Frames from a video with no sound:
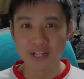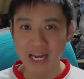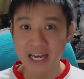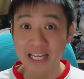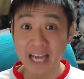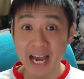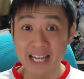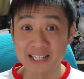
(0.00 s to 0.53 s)
and he
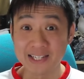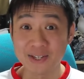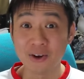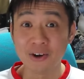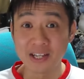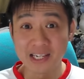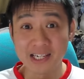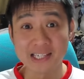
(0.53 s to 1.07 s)
can
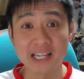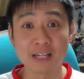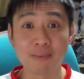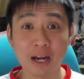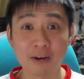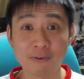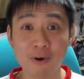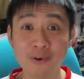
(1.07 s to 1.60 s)
slot into the
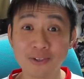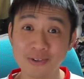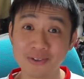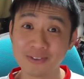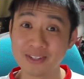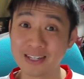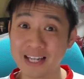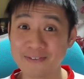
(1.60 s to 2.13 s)
centre-back role, so
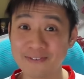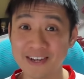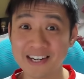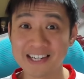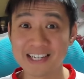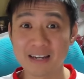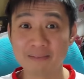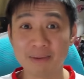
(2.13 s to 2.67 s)
left-sided
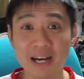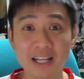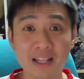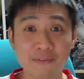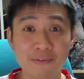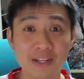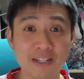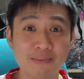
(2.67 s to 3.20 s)
centre-back,
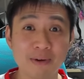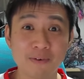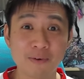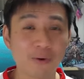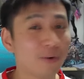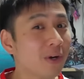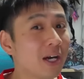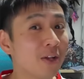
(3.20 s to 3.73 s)
defensive midfield
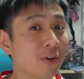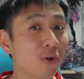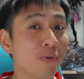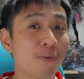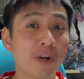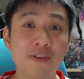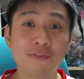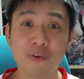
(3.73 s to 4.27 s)
role. Not
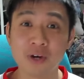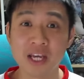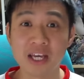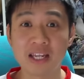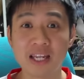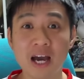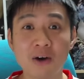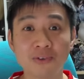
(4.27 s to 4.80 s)
ready for here
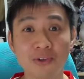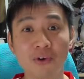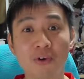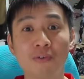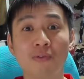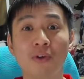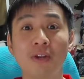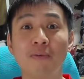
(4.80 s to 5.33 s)
and now, so not
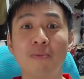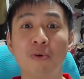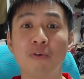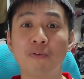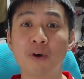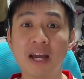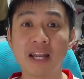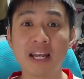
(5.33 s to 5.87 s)
for Liverpool
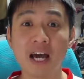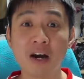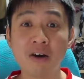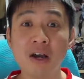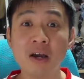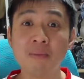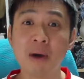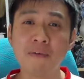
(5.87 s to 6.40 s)
right now.
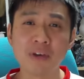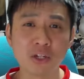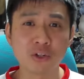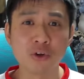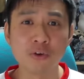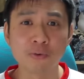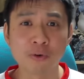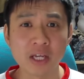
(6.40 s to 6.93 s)
I think in
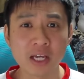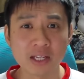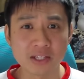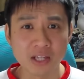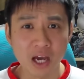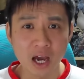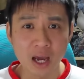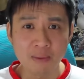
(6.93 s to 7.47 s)
2 to 3 years'
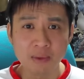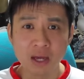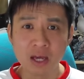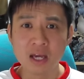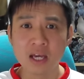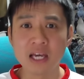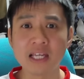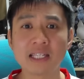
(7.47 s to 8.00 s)
time,
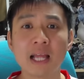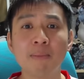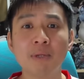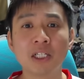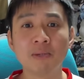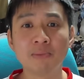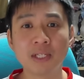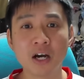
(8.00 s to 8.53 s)
establish
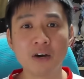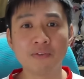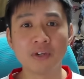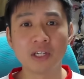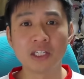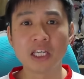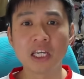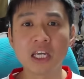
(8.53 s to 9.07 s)
himself in
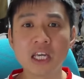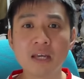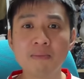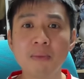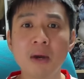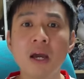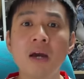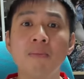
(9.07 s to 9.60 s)
the
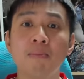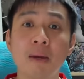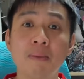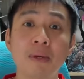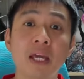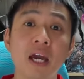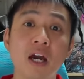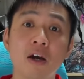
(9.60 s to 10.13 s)
team, maybe
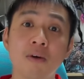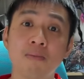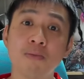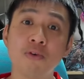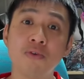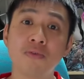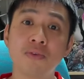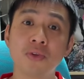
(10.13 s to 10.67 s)
get a
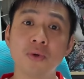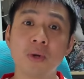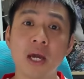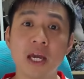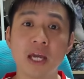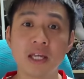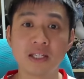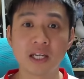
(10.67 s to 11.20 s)
move to
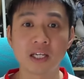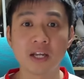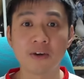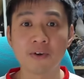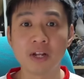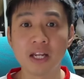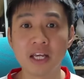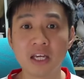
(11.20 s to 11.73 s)
a
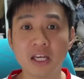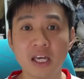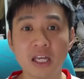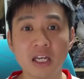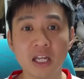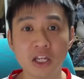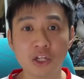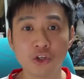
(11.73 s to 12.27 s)
secondary league
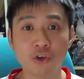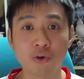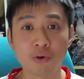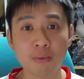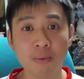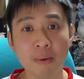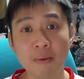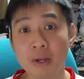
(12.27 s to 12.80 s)
in
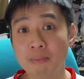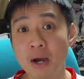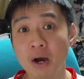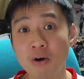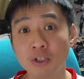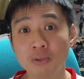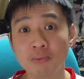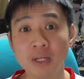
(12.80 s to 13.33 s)
Europe, maybe the
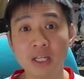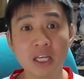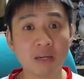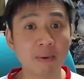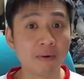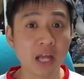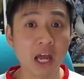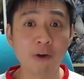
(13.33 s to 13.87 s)
Belgium league,
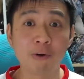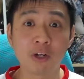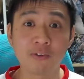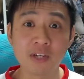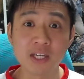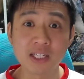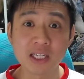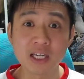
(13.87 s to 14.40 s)
maybe the
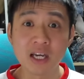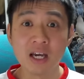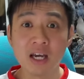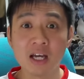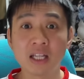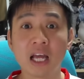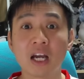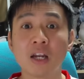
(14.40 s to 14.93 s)
Eredivisie,
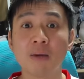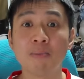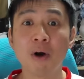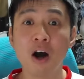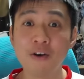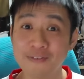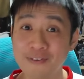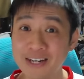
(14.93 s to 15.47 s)
that kind of
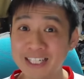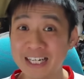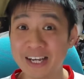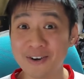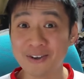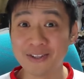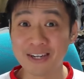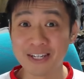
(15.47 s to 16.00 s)
path, eventually
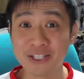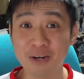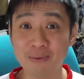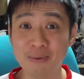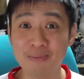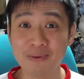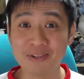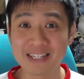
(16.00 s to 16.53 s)
go into the
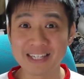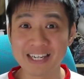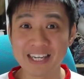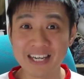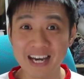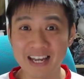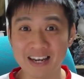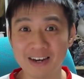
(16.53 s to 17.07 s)
German
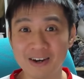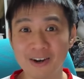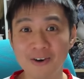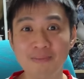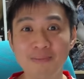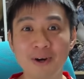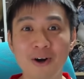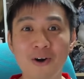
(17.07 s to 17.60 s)
Bundesliga, and lo
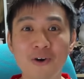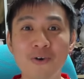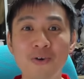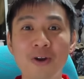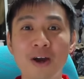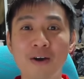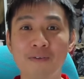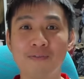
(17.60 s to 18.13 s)
and
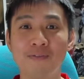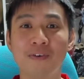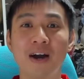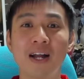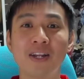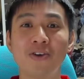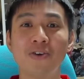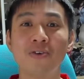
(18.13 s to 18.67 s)
behold,
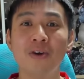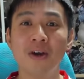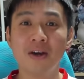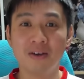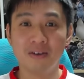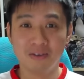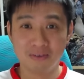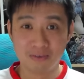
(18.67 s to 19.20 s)
value
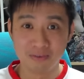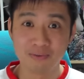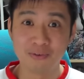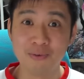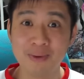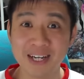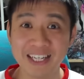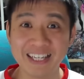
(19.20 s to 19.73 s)
for
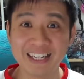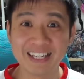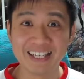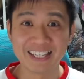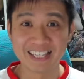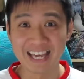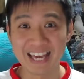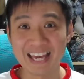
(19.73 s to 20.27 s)
money.
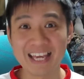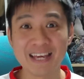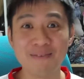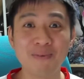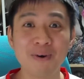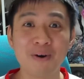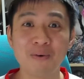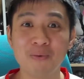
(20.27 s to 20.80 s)
Get
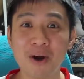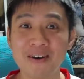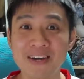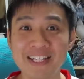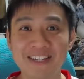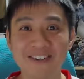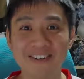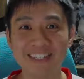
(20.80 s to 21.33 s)
him while
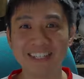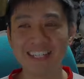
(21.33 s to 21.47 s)
he's hot.